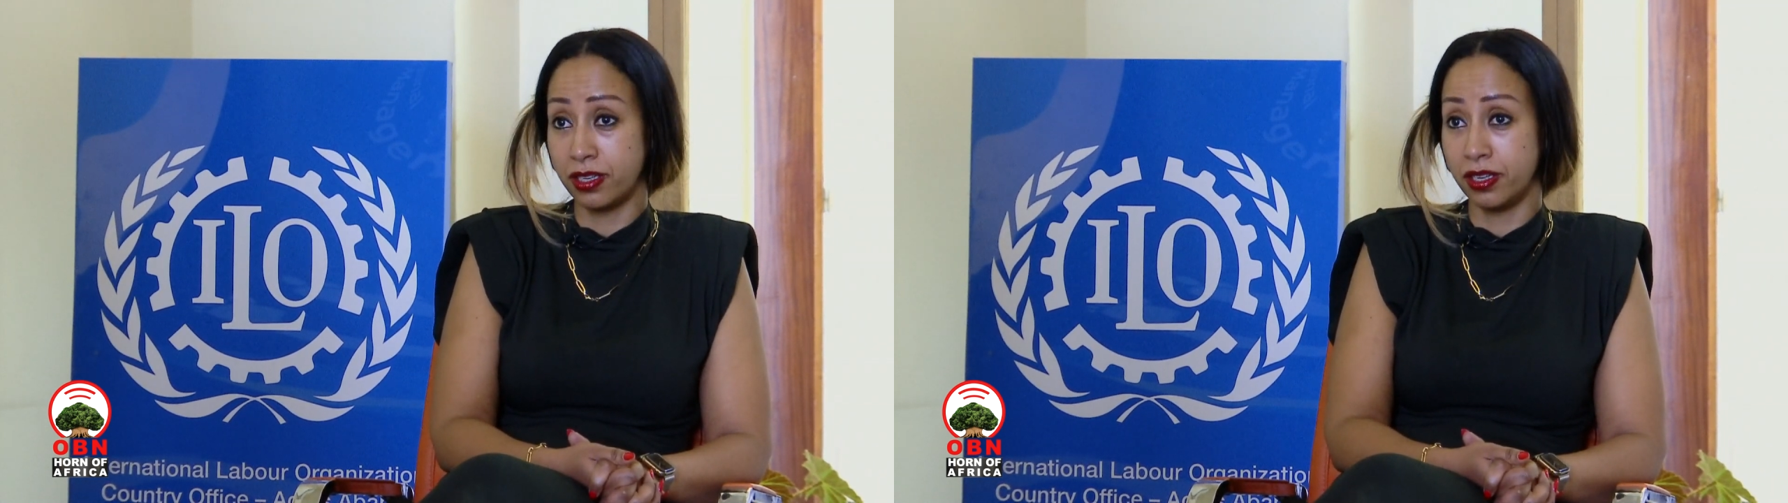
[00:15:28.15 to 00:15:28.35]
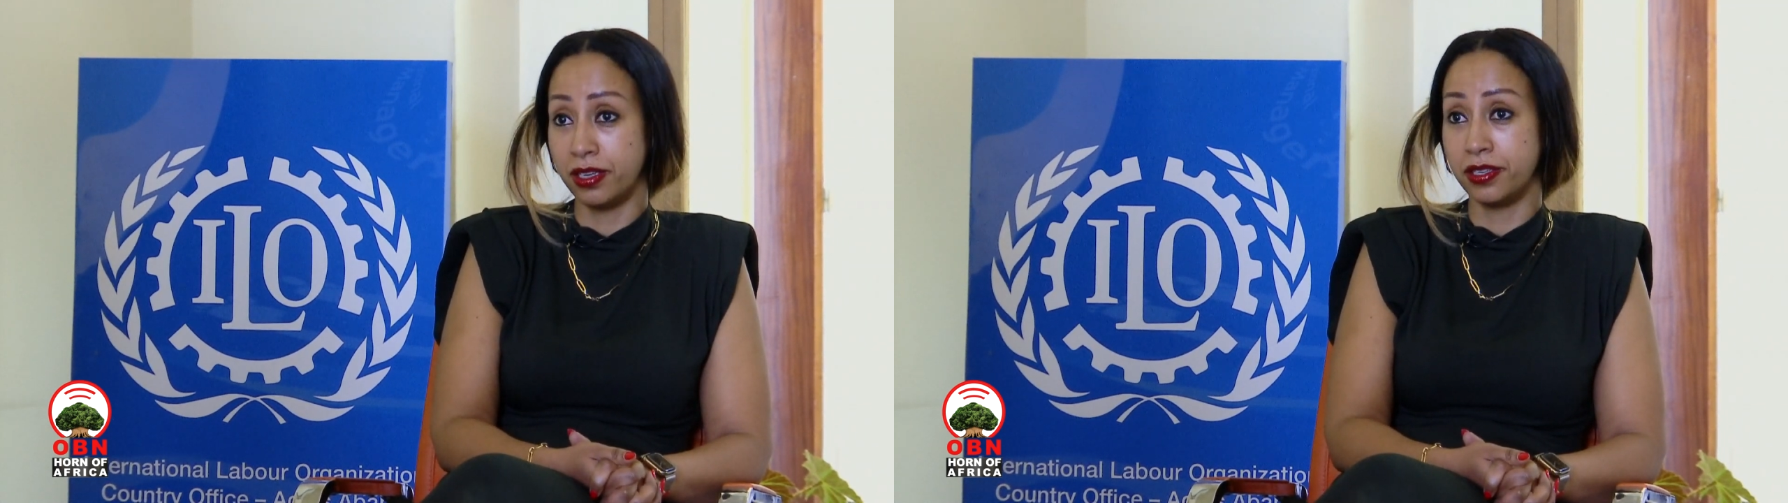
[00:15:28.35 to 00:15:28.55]

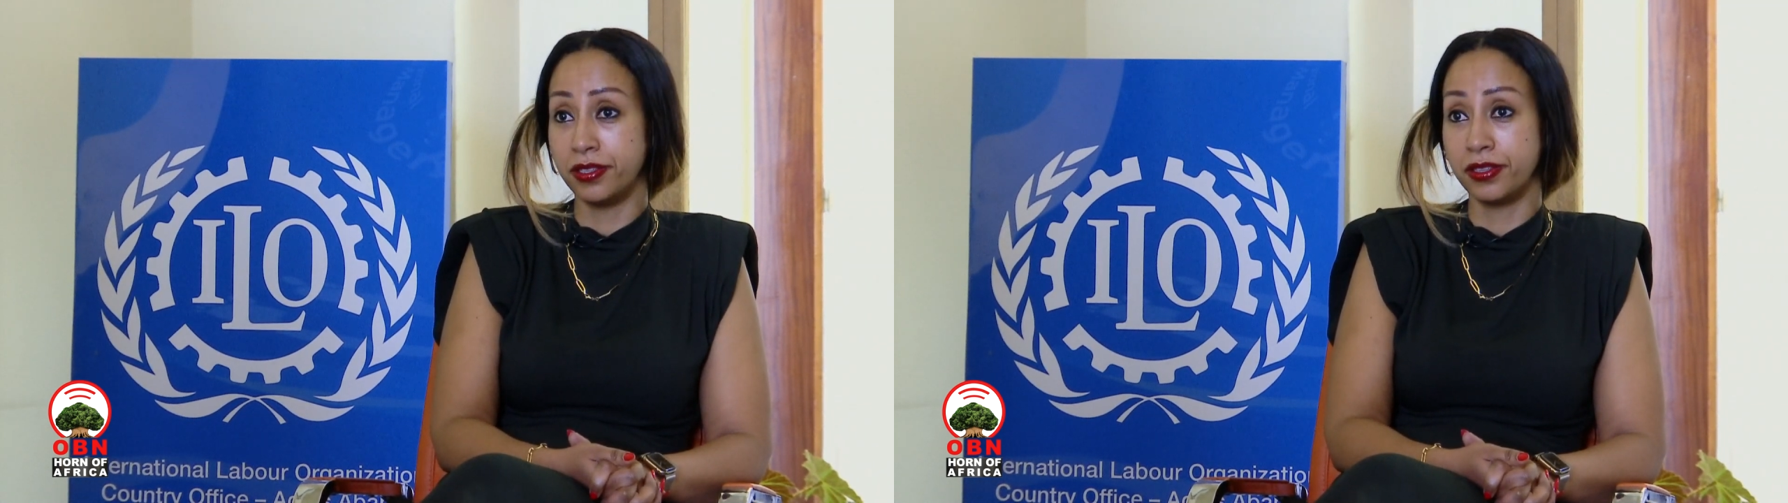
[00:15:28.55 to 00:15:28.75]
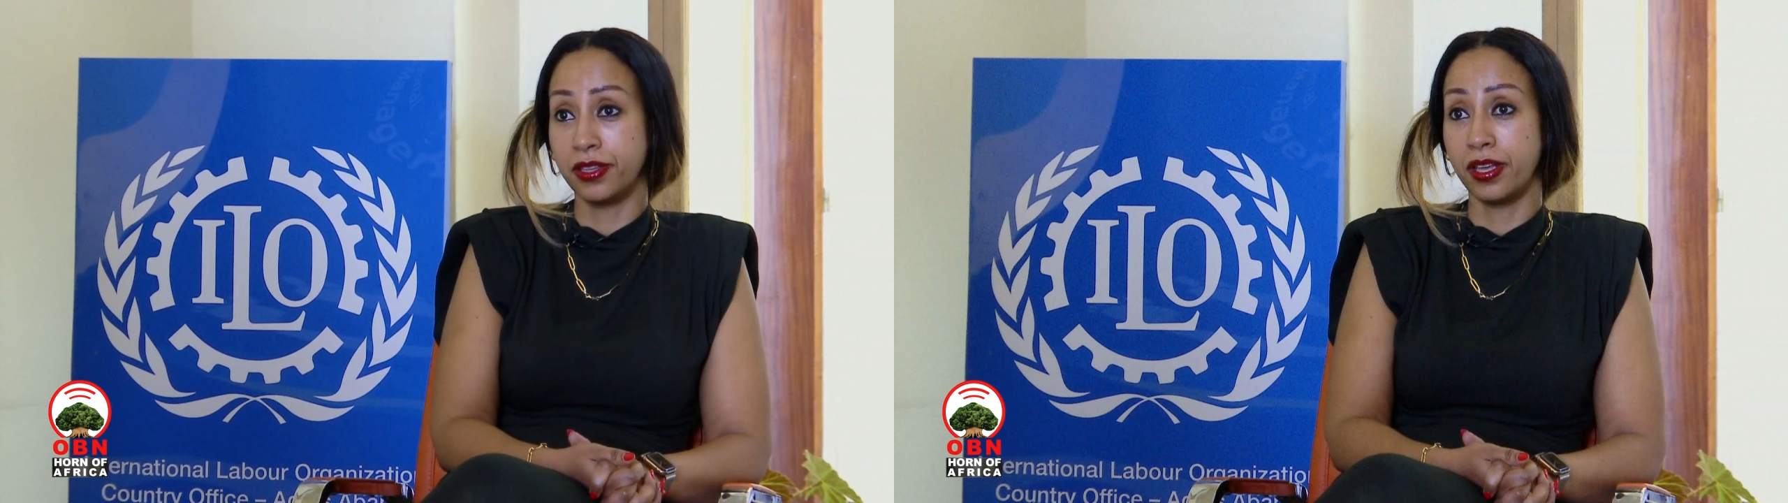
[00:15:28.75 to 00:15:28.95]

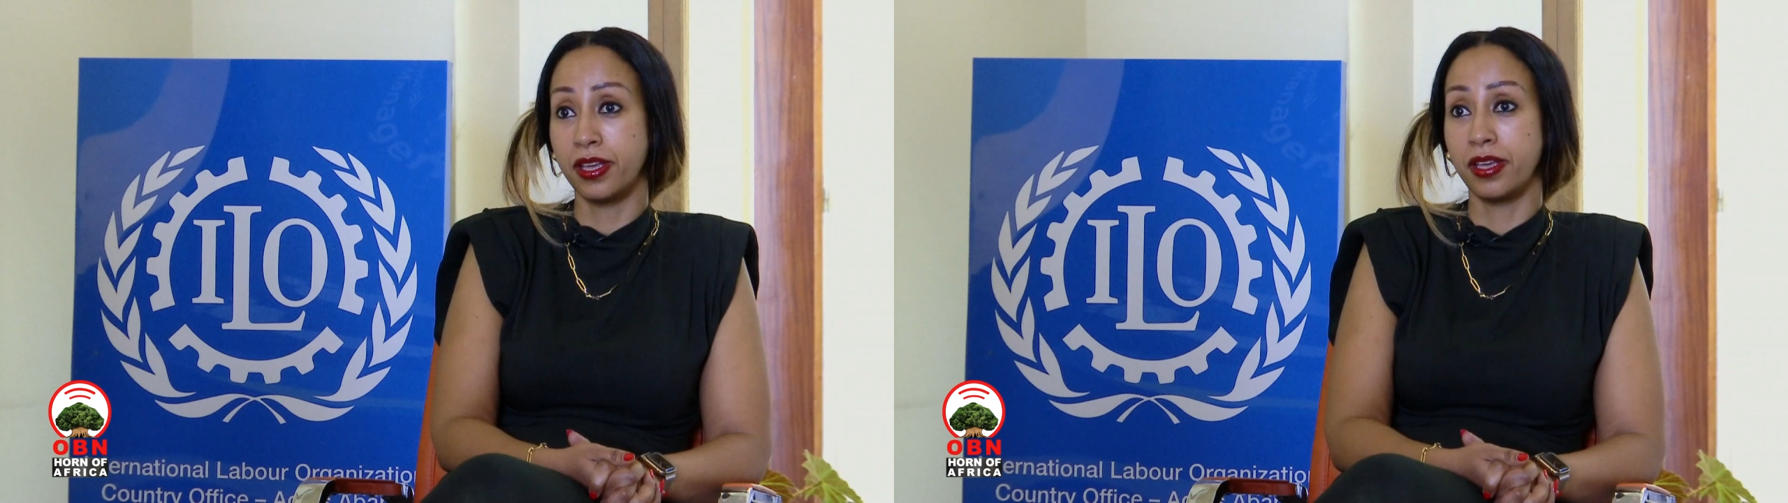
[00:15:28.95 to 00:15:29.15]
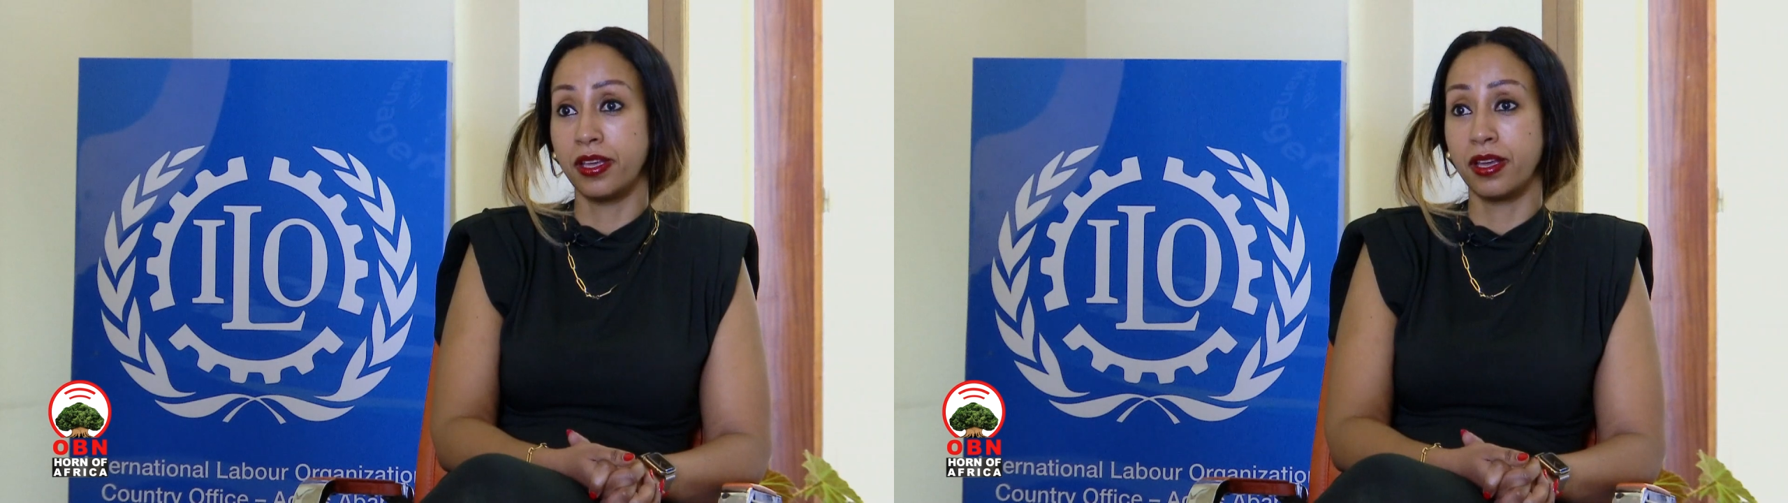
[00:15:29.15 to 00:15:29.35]
Uh,
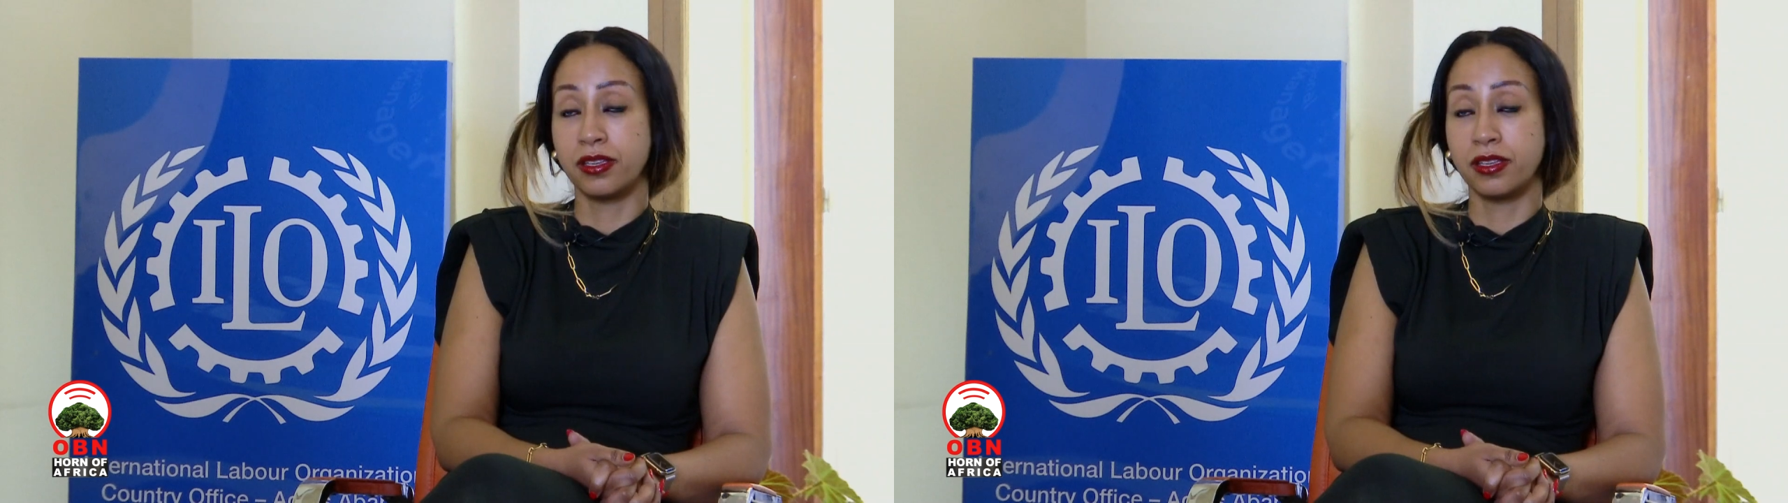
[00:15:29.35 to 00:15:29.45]
they,